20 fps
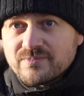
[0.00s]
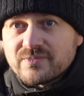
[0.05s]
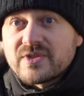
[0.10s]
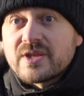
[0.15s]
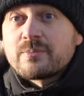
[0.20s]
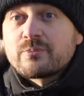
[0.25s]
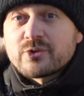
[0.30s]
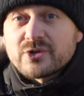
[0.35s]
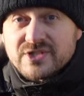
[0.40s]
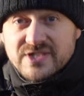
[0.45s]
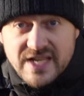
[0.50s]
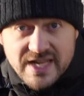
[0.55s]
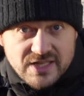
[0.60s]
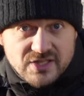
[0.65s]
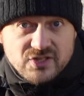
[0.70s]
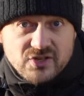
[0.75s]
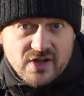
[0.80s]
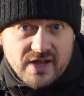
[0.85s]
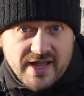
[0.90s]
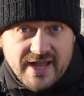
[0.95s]
They
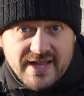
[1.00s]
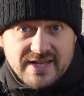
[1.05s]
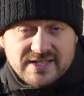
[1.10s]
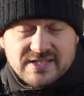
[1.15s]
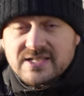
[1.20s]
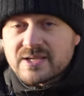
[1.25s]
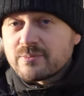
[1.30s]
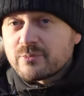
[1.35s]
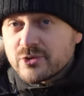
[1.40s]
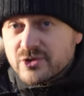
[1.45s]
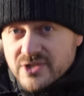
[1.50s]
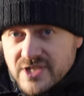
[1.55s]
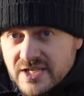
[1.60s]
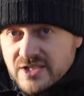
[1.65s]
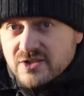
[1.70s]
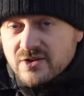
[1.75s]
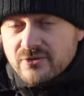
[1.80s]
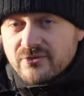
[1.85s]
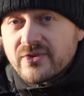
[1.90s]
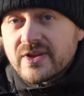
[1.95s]
protect your hands, they
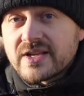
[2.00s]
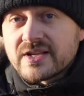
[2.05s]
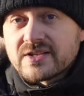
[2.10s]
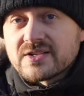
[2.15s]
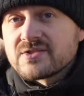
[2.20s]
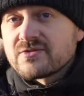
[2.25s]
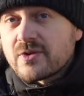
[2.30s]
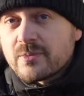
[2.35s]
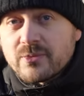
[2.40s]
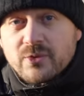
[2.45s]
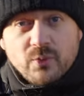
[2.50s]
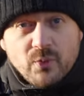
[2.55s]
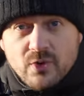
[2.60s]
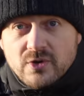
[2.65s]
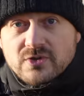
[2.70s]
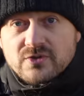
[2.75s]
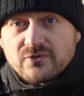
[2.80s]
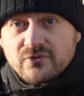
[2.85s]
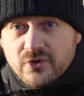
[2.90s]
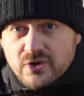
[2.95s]
protect your fingers from the
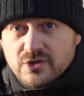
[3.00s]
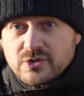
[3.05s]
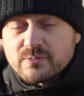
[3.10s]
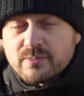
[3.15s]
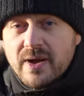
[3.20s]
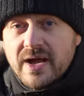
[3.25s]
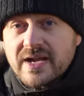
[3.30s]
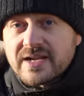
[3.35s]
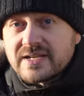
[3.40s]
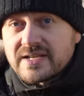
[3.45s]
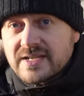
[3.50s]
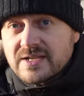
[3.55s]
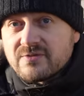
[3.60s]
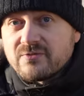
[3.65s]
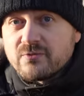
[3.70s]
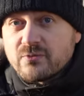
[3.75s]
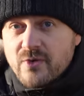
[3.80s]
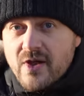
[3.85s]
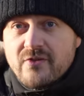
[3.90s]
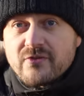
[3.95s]
worst frostbite
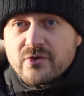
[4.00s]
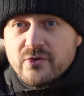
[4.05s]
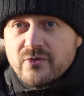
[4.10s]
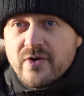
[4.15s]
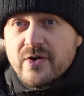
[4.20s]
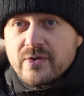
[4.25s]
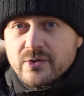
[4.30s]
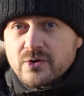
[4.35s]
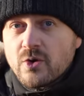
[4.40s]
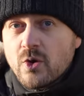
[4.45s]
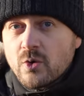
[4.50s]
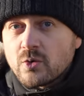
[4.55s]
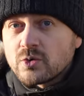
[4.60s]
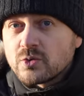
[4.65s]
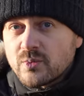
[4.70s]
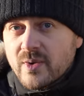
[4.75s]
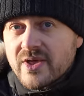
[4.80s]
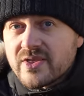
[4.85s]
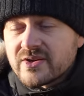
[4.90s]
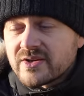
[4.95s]
in very, very
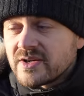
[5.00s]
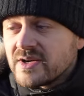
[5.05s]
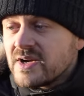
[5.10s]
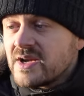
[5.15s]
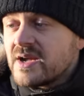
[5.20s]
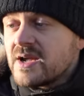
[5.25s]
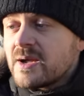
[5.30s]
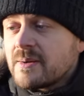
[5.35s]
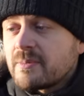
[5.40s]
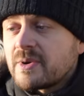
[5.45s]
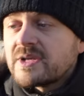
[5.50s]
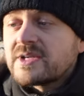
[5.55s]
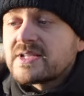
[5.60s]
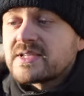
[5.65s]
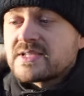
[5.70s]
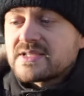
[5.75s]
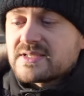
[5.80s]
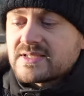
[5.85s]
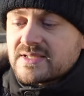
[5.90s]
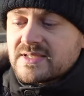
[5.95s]
cold weather. But
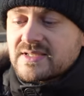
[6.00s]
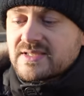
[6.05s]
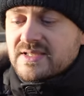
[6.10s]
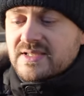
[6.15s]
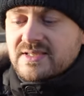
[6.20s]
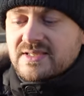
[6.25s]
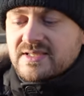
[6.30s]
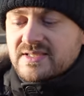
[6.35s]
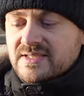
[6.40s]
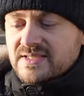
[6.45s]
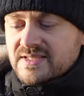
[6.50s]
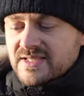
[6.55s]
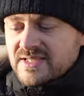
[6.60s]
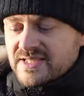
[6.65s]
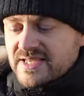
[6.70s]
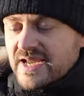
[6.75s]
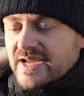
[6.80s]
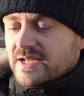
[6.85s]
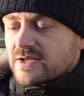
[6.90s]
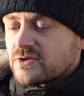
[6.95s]
as the
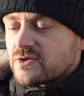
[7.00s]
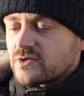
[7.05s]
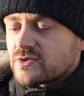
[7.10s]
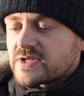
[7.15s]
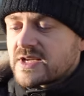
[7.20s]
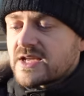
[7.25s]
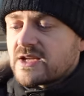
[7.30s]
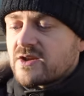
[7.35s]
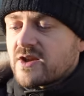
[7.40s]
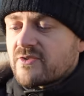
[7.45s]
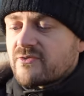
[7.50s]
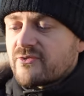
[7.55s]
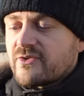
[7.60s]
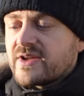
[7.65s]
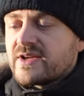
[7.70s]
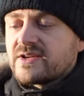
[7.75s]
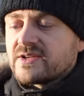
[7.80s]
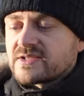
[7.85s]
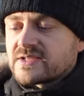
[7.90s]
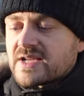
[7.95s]
second you take your
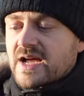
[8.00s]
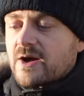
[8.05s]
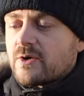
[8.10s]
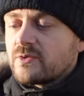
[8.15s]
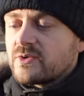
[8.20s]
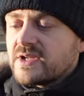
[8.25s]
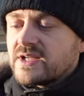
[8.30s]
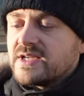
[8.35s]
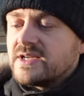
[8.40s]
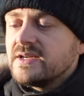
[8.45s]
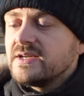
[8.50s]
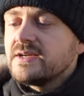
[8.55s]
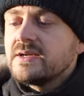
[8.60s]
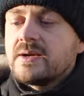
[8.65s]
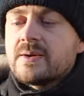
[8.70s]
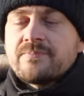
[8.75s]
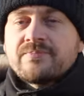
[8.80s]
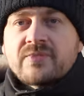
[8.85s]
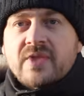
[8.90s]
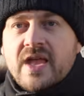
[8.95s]
fingers out here
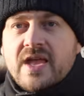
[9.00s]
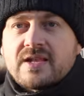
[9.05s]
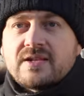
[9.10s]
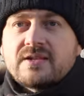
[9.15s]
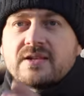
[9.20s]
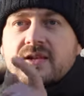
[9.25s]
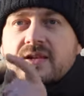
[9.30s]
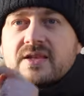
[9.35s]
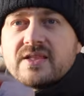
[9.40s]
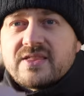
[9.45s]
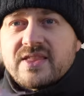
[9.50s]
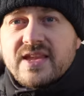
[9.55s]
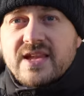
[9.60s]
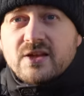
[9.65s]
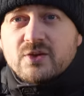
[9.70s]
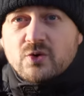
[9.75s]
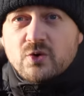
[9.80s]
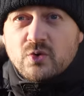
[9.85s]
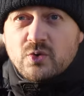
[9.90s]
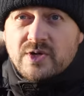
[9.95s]
and they are
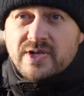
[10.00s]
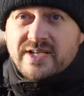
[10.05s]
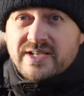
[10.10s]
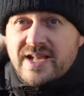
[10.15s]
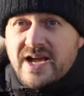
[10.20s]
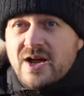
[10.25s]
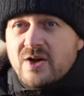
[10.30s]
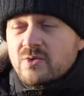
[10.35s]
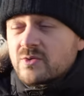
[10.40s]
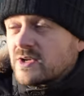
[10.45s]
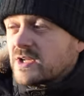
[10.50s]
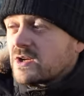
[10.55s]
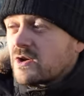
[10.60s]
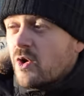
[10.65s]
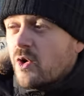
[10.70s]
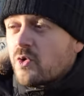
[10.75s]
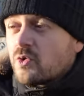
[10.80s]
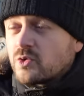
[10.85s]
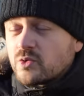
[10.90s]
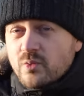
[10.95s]
cooling down in
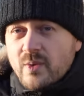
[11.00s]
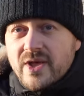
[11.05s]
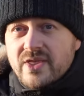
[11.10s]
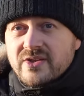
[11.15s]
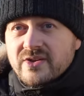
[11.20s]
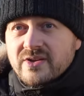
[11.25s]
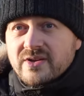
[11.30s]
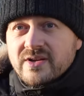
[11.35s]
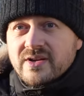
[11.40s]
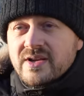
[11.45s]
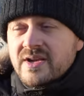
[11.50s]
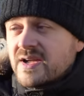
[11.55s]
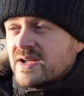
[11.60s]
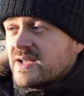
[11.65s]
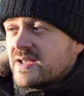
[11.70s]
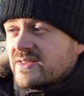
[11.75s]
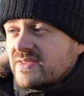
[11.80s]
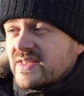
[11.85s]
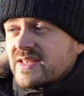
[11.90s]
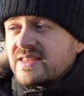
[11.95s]
cold weather,
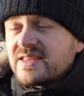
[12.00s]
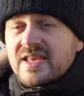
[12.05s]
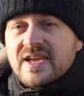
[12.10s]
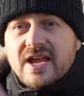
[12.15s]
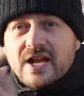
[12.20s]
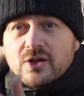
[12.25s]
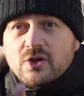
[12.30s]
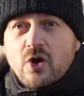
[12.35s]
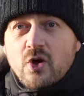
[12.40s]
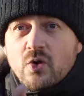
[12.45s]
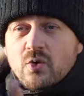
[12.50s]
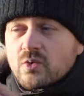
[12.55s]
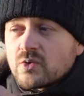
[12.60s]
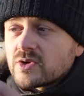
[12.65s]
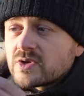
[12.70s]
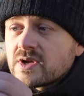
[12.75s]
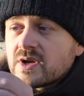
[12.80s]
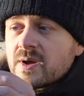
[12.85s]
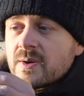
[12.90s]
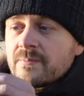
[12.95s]
then they are
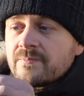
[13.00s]
cold.